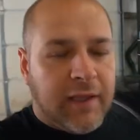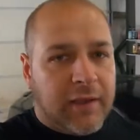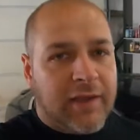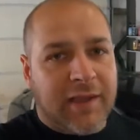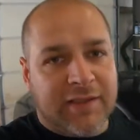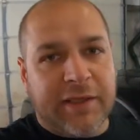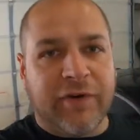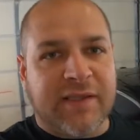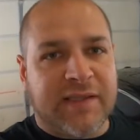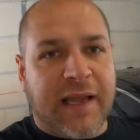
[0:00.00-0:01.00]
lots of
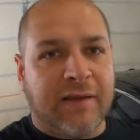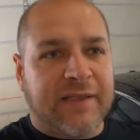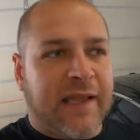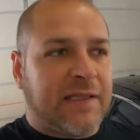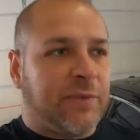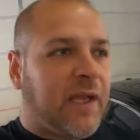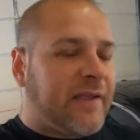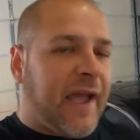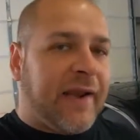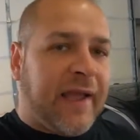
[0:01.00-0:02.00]
different styles of hats. We got
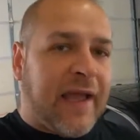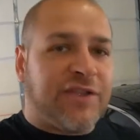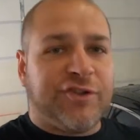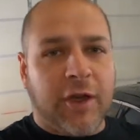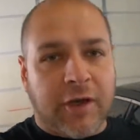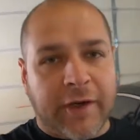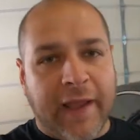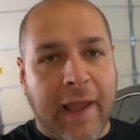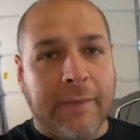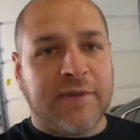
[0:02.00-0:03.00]
dad hats, trucker
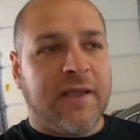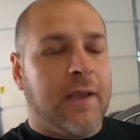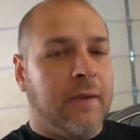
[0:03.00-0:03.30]
caps,